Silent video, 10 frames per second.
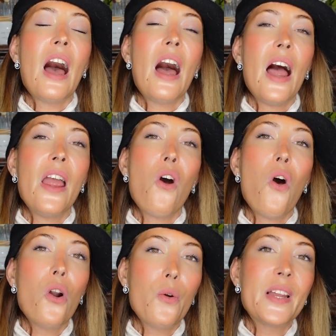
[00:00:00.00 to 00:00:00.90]
I
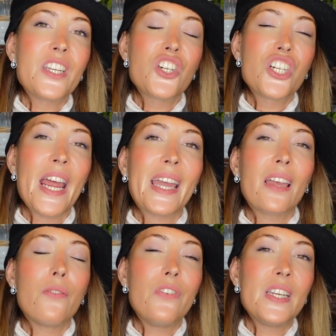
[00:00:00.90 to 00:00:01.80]
always
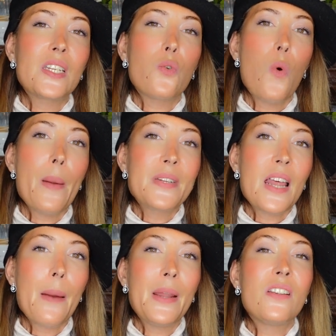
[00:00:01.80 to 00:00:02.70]
check this website.